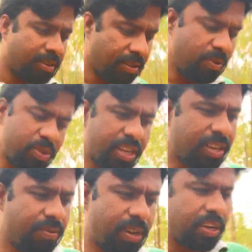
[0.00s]
You
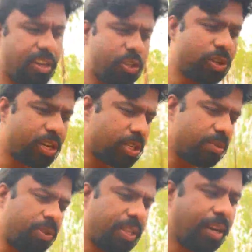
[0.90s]
take even an education
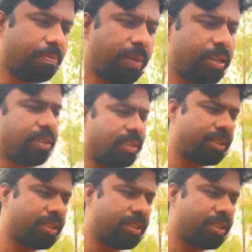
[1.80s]
for that matter.